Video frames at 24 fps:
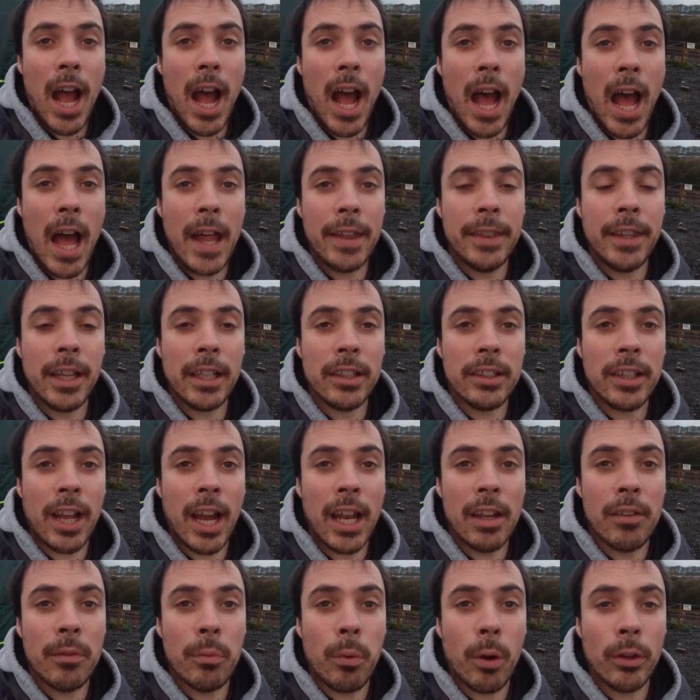and that's
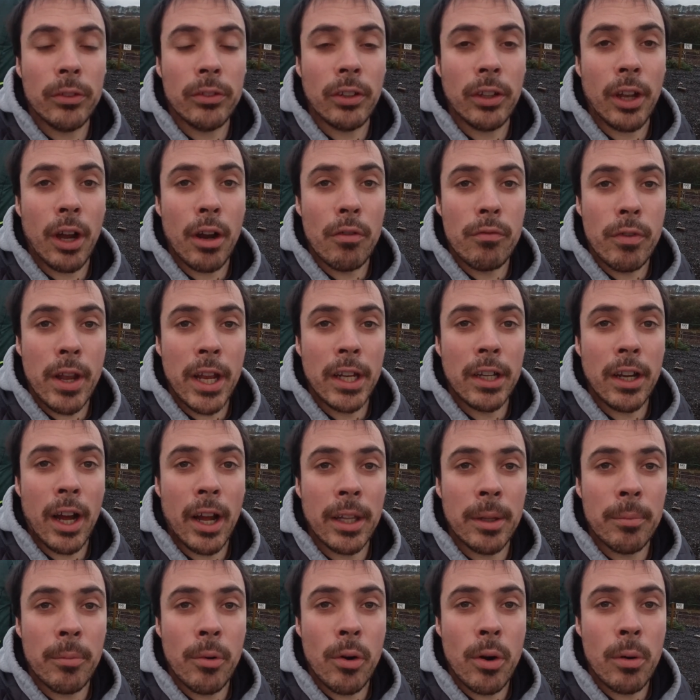kind of what's on our radar
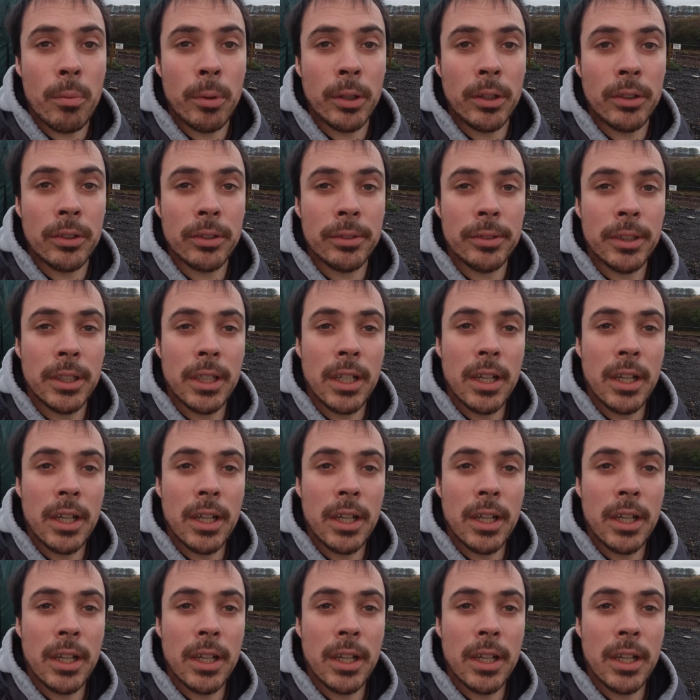at the moment.